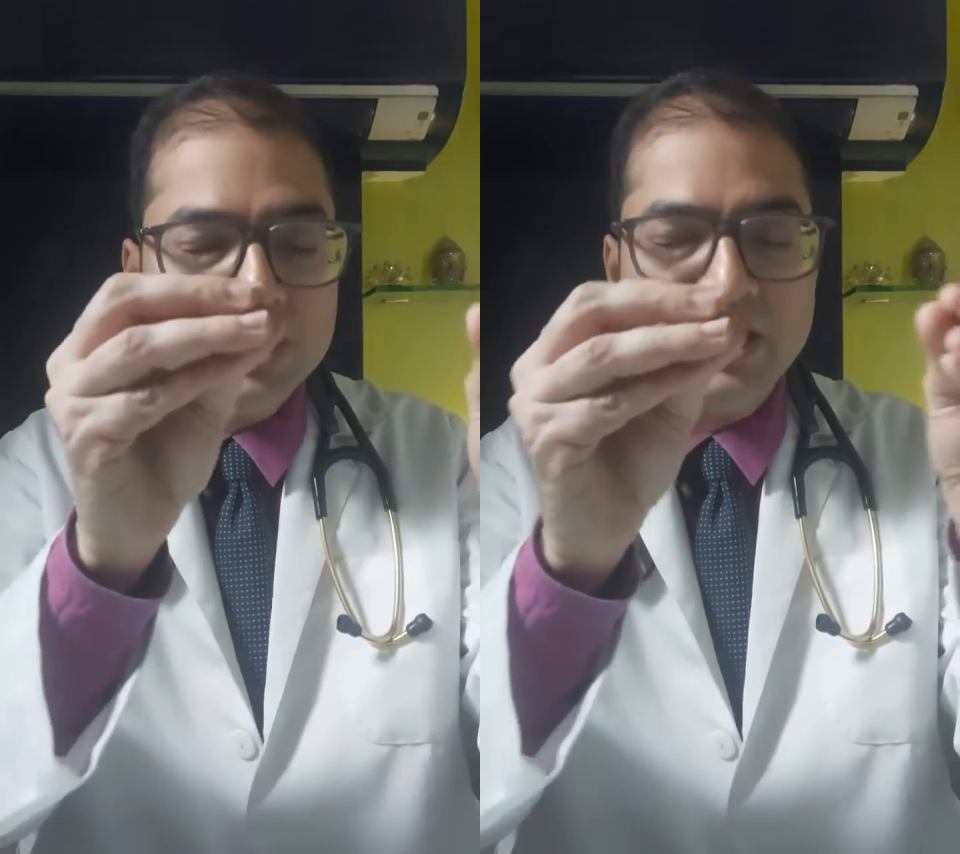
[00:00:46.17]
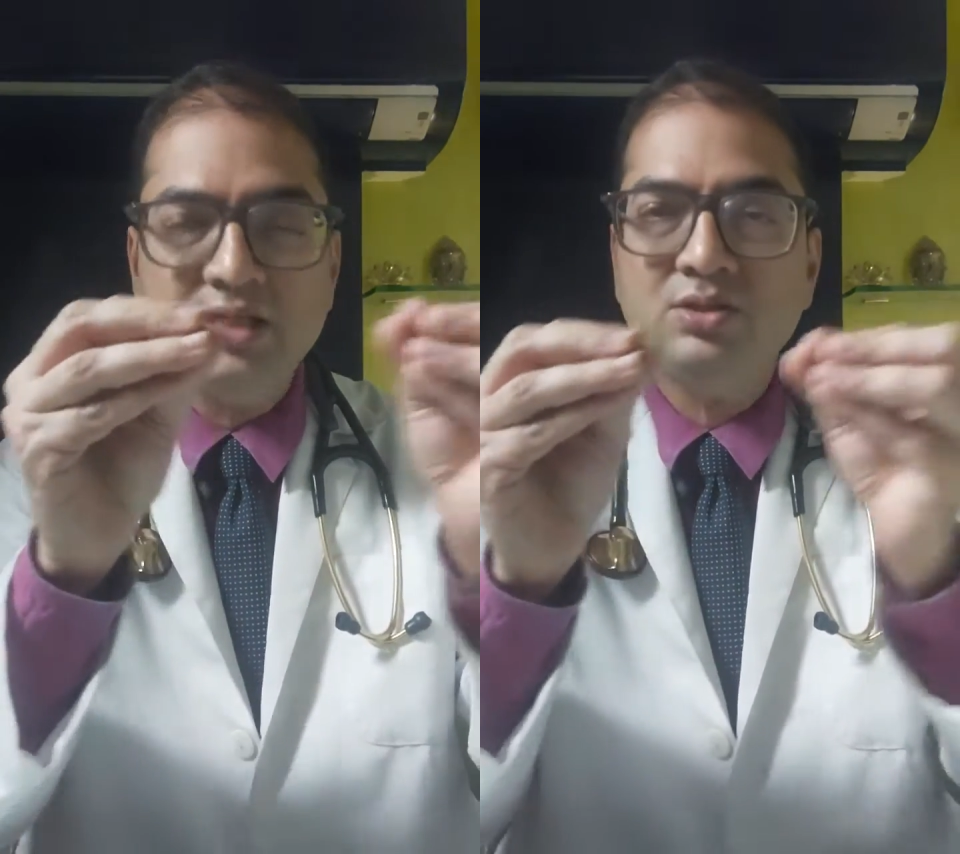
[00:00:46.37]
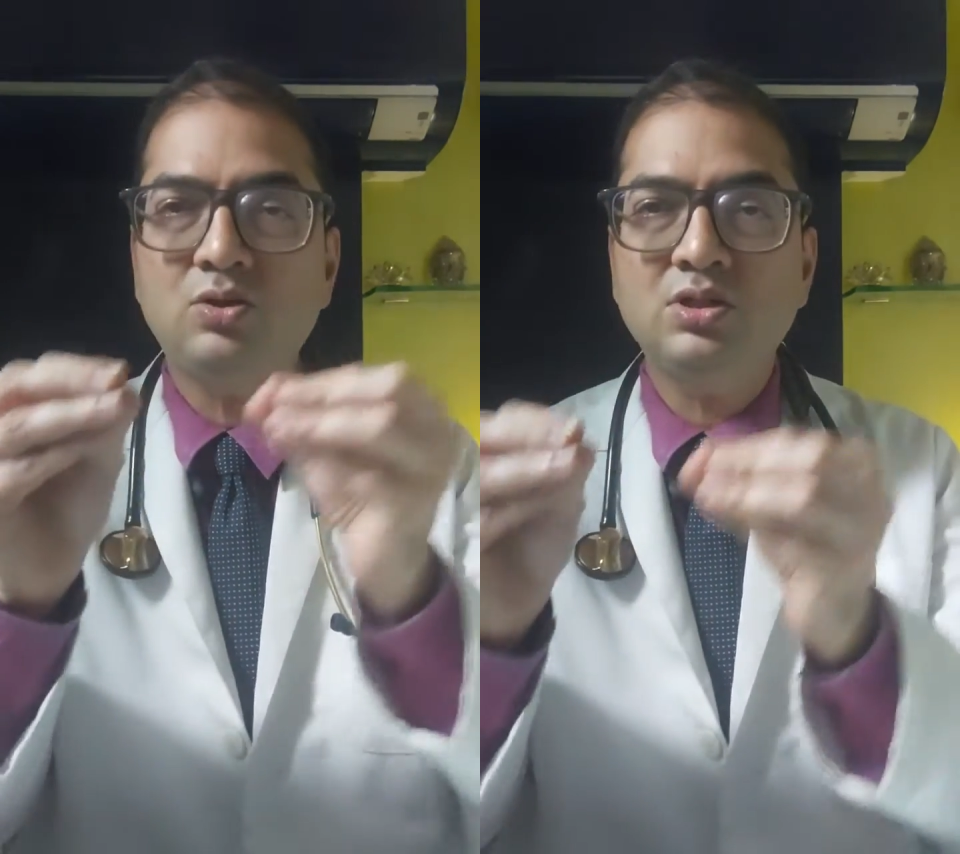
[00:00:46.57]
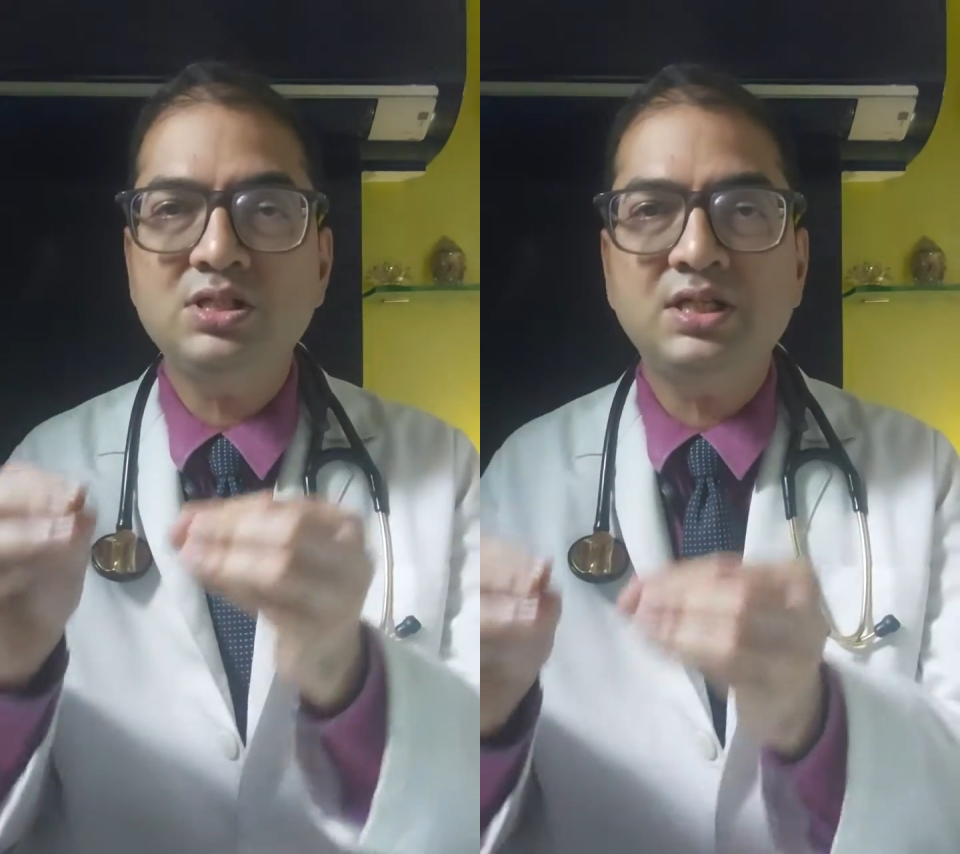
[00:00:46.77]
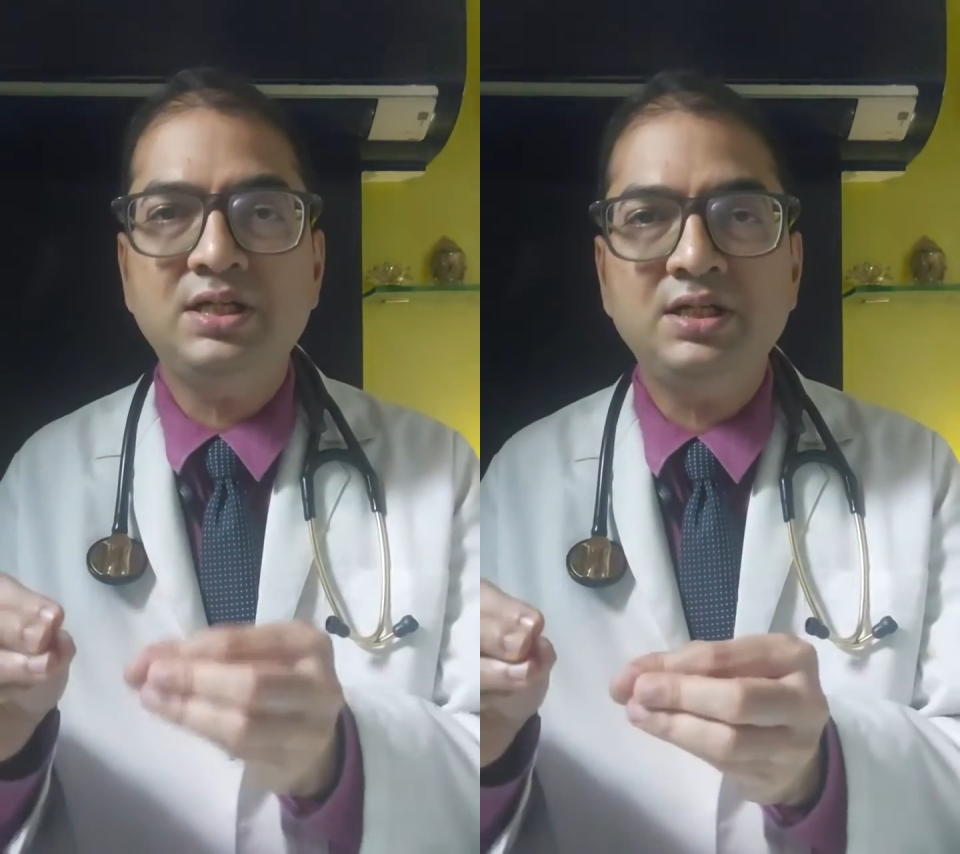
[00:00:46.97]
has
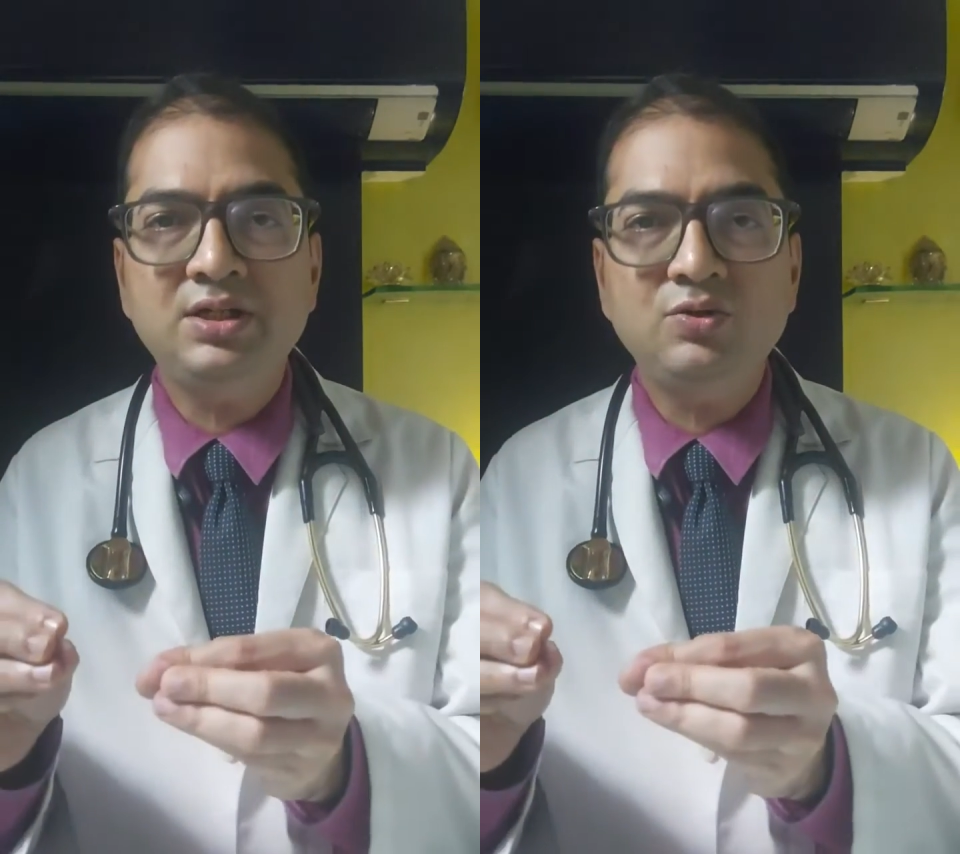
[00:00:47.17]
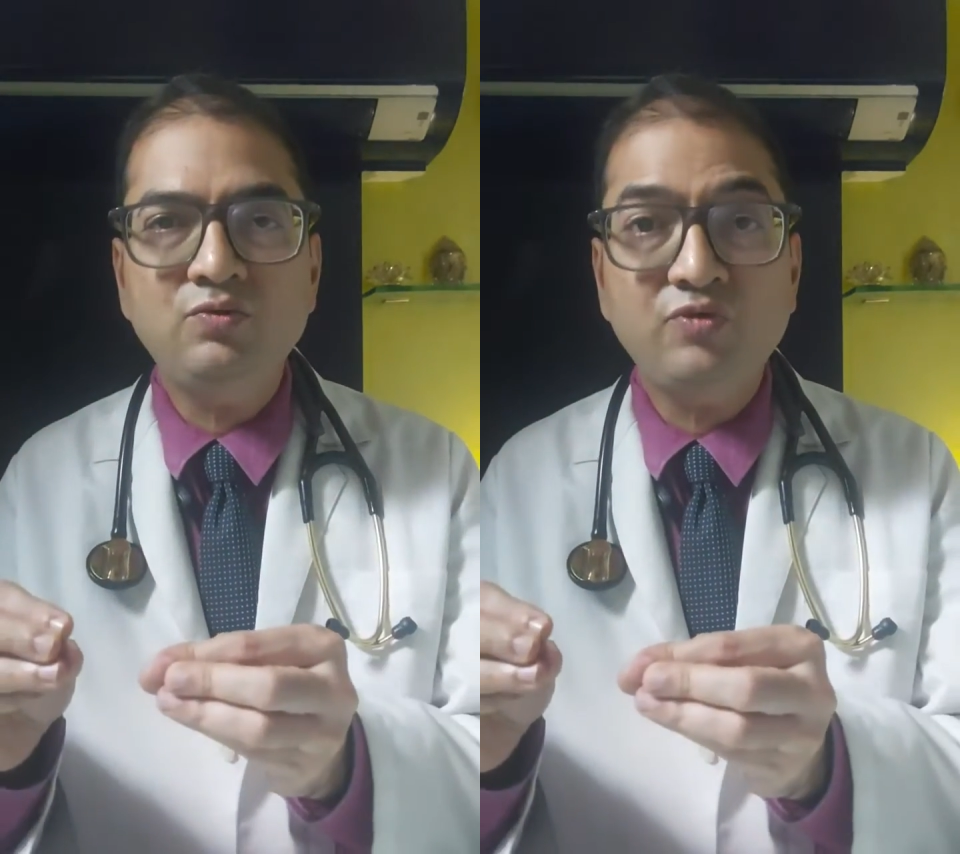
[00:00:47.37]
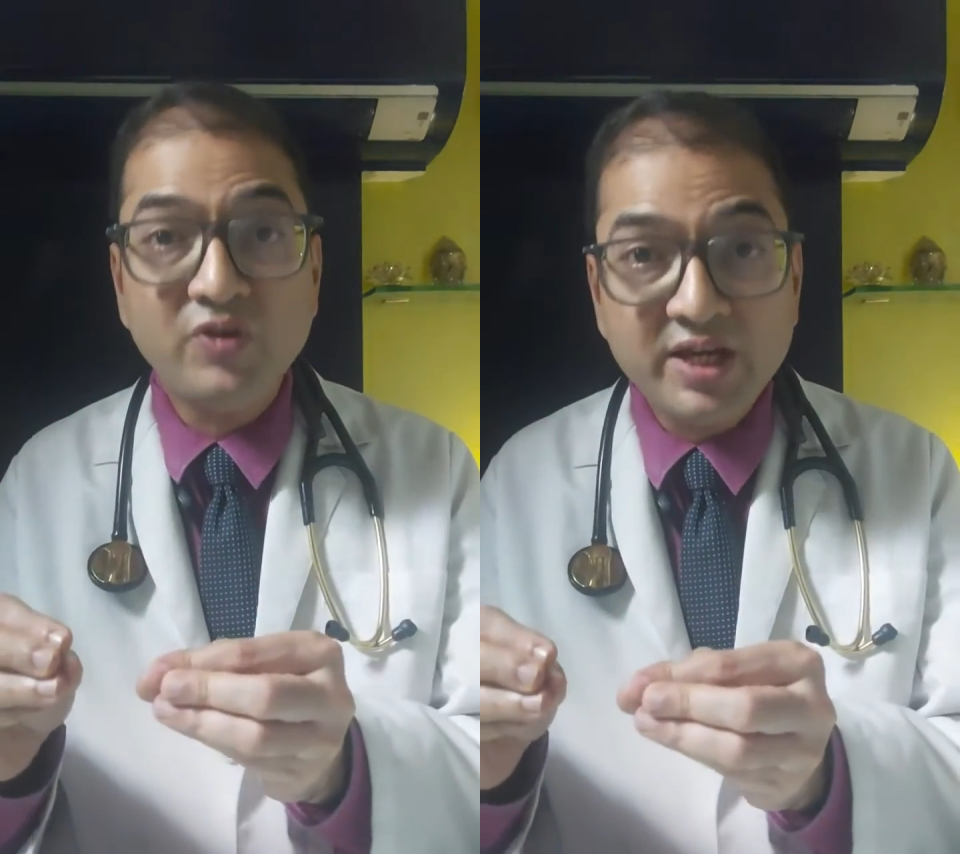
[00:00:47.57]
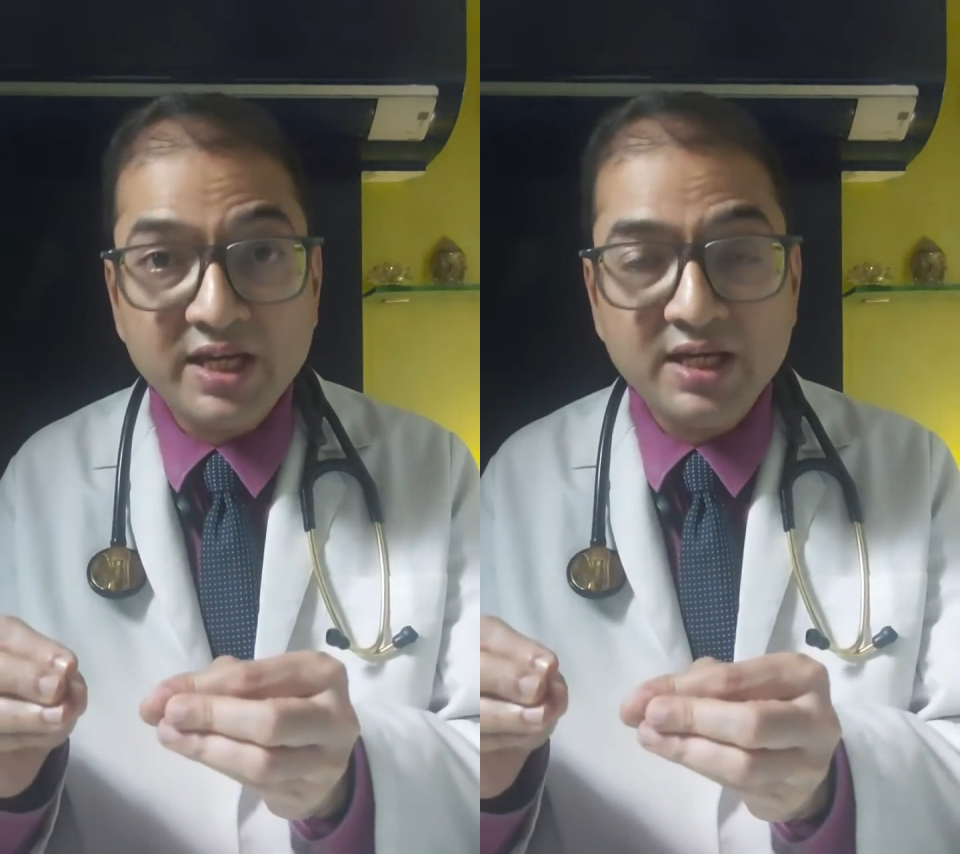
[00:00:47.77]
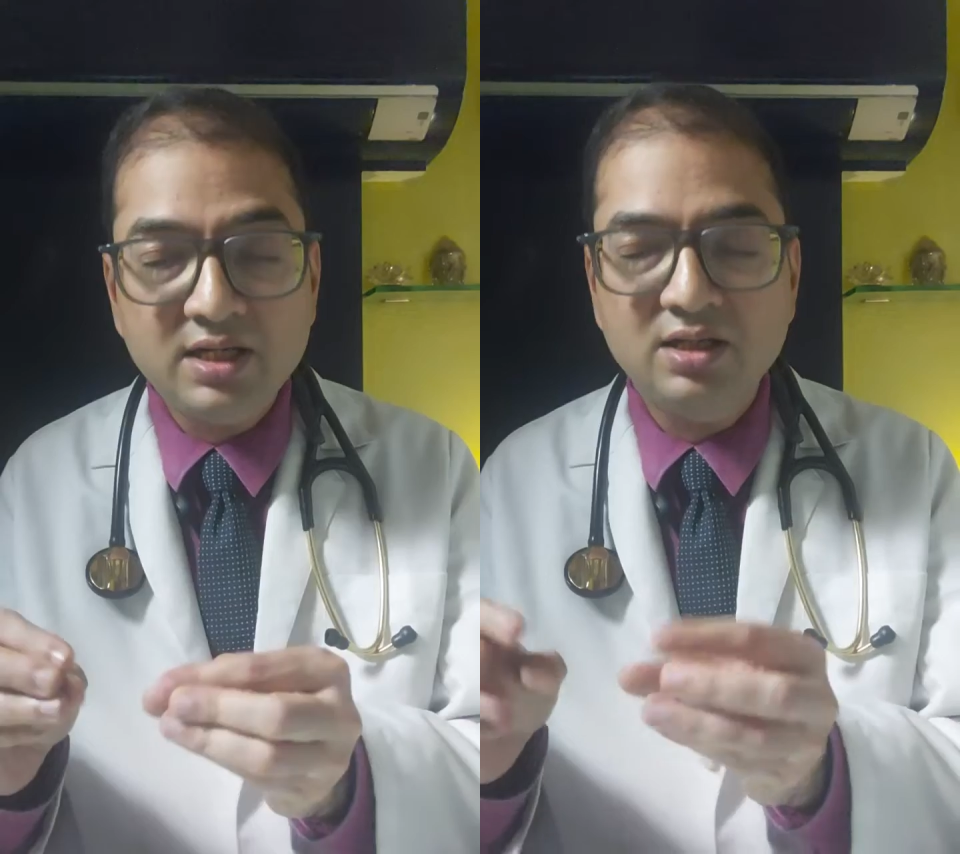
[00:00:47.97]
caused kidney to
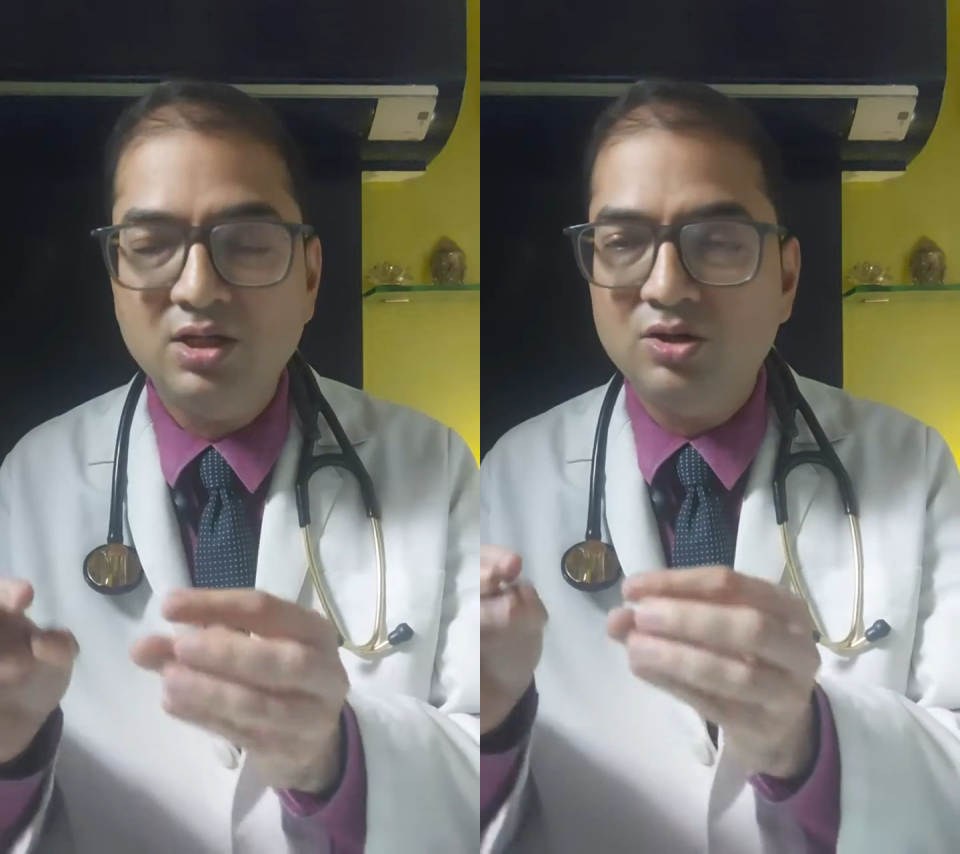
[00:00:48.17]
fail